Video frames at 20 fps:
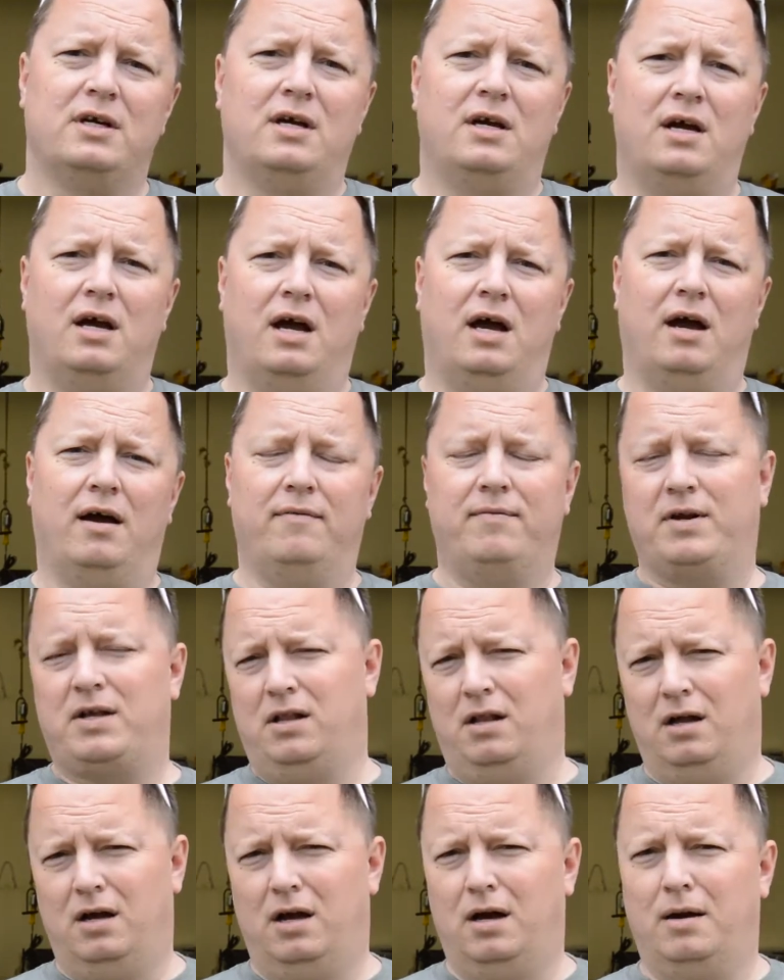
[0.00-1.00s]
of a
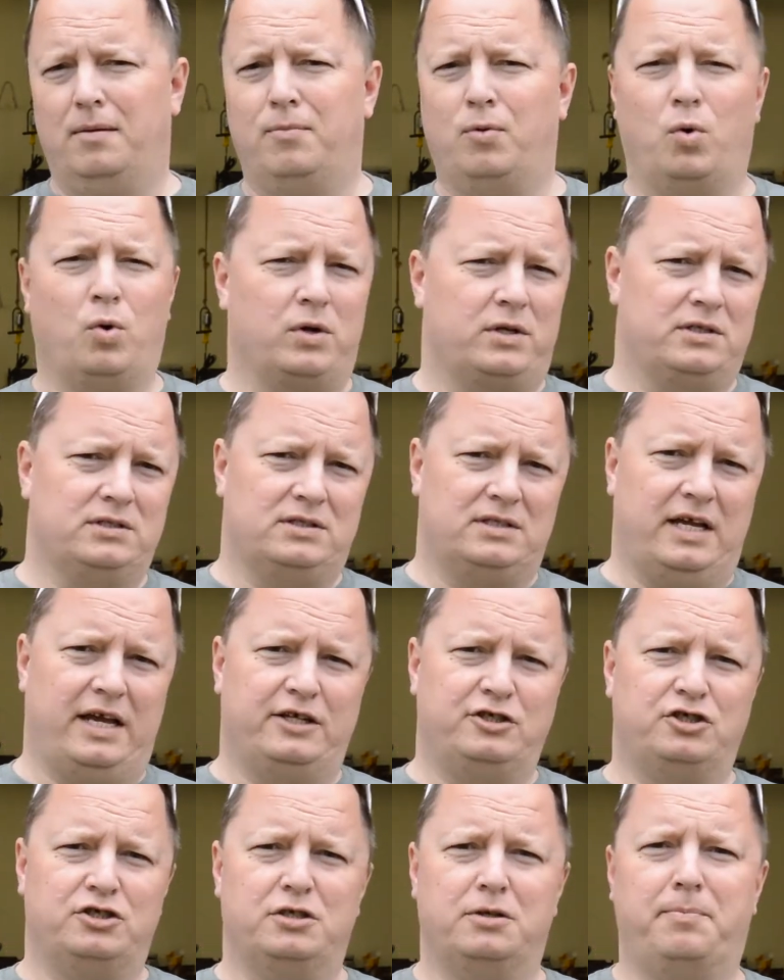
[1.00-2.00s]
club,
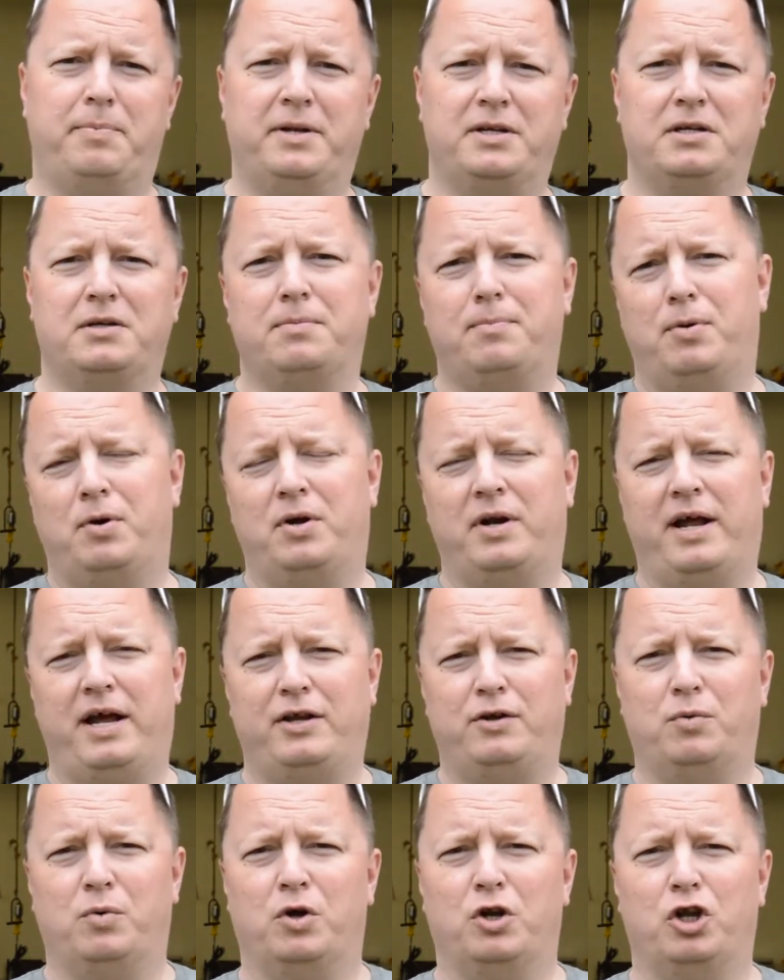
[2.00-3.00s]
organization, depending upon how
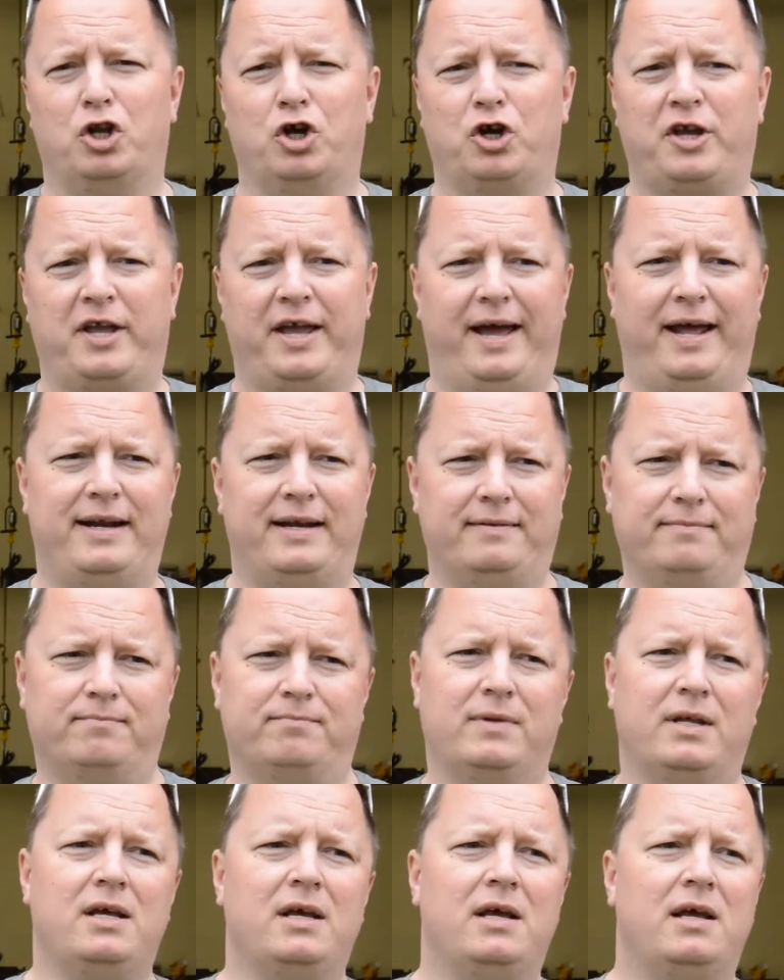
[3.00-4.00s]
you want to look at it.
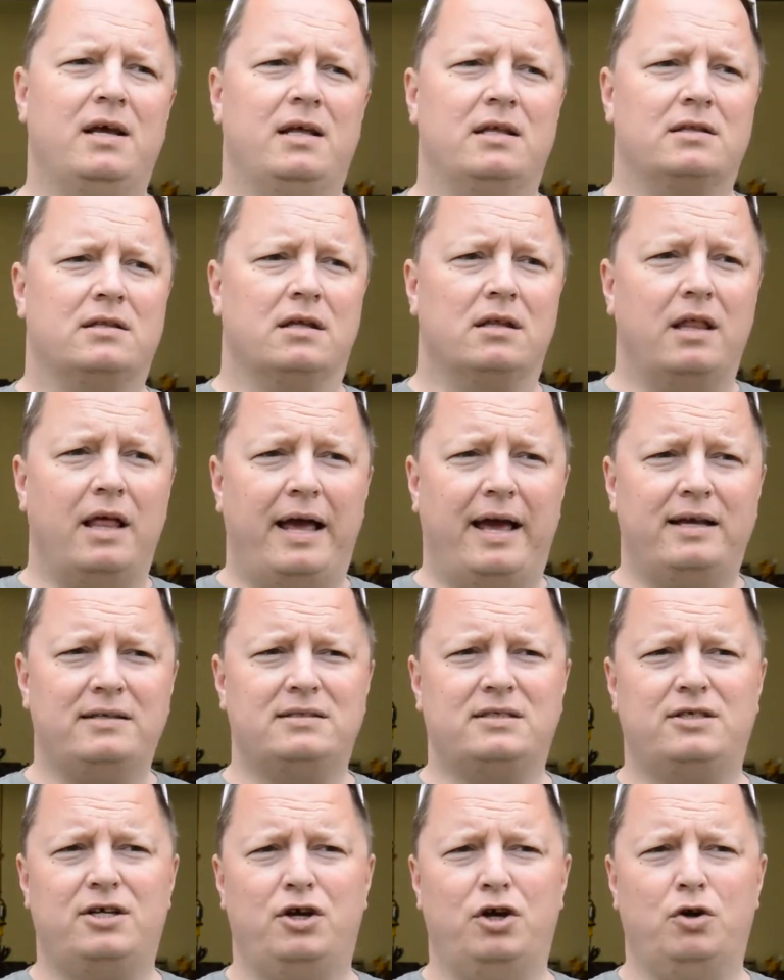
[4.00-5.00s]
The
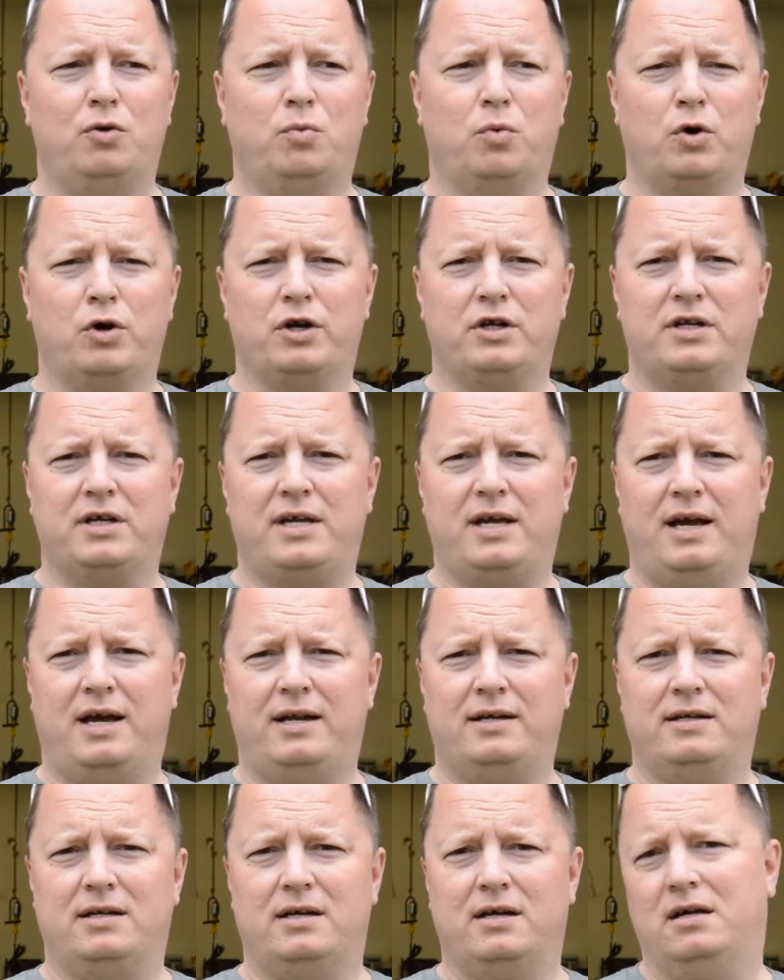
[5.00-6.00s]
last two we're going to
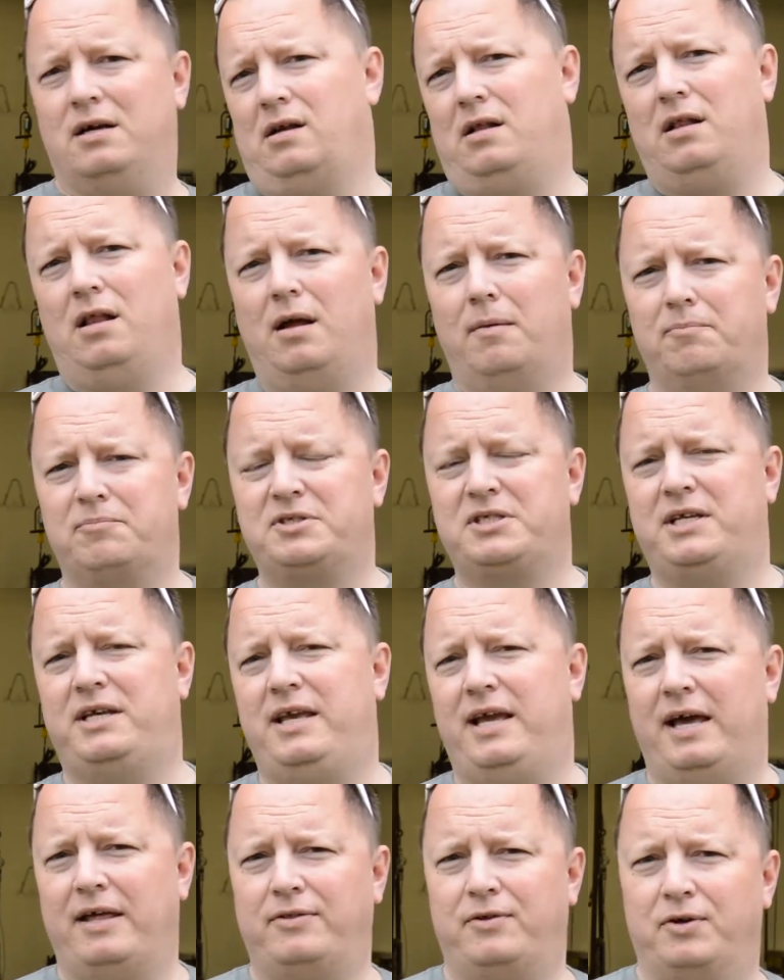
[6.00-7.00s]
kind of clump
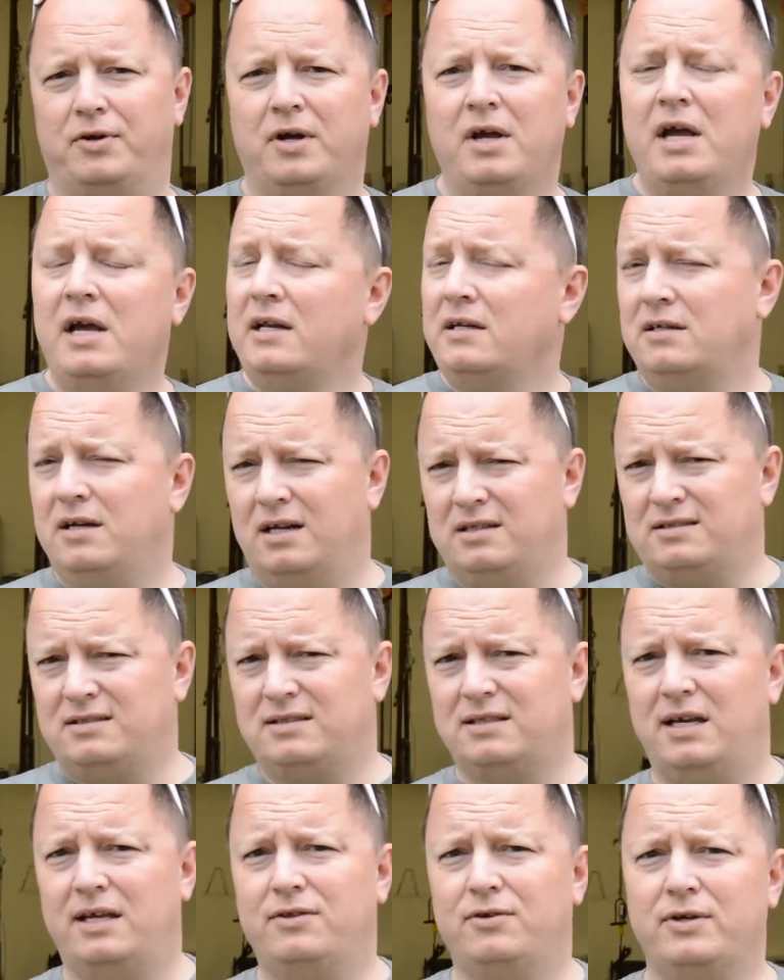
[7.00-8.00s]
together. Not to
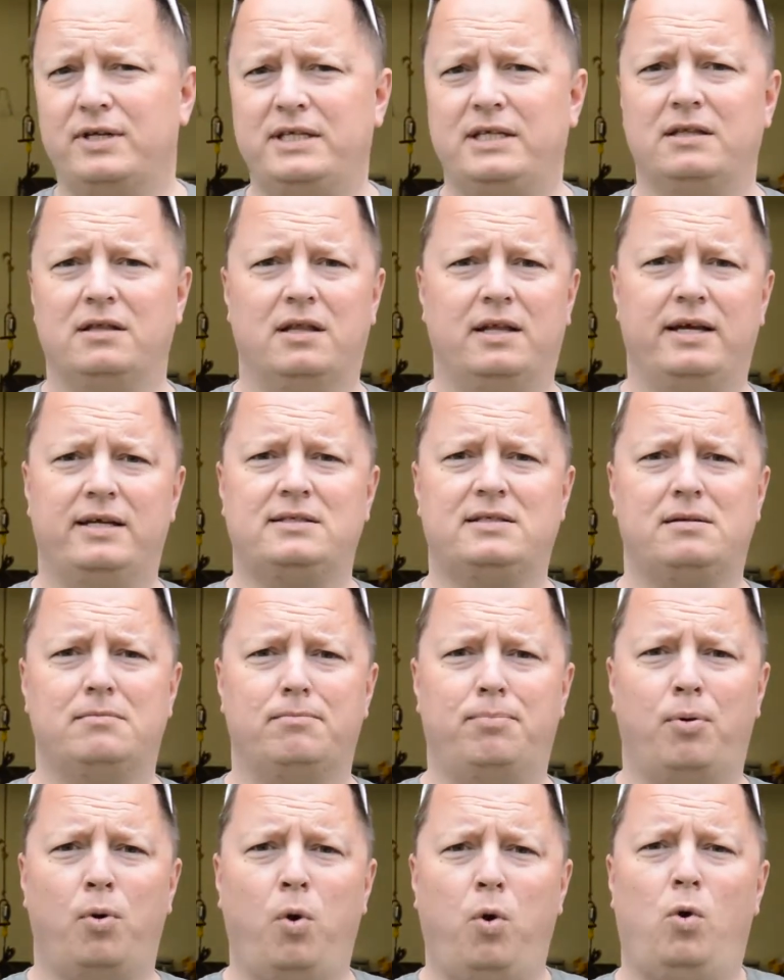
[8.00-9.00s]
say they're any less
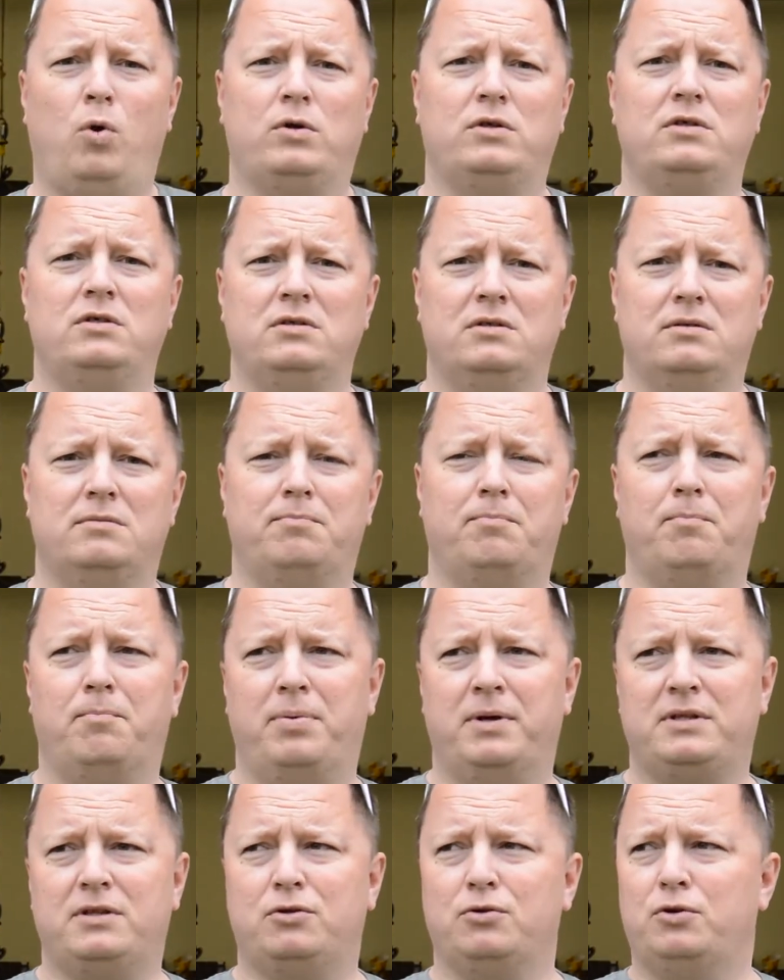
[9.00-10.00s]
important,
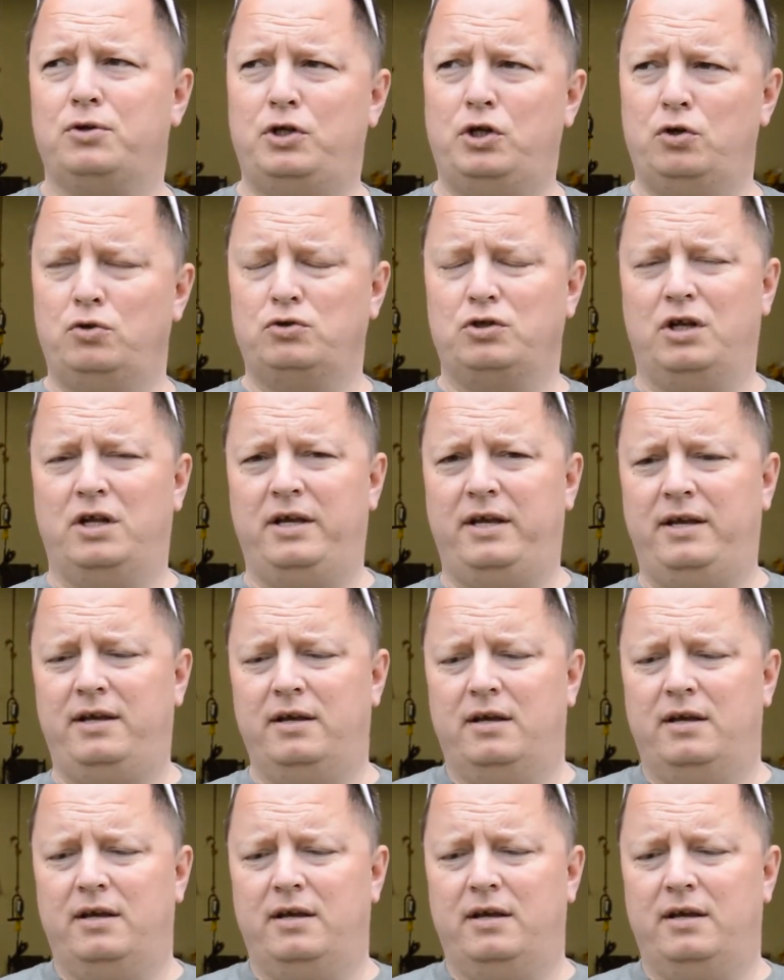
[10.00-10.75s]
but they're usually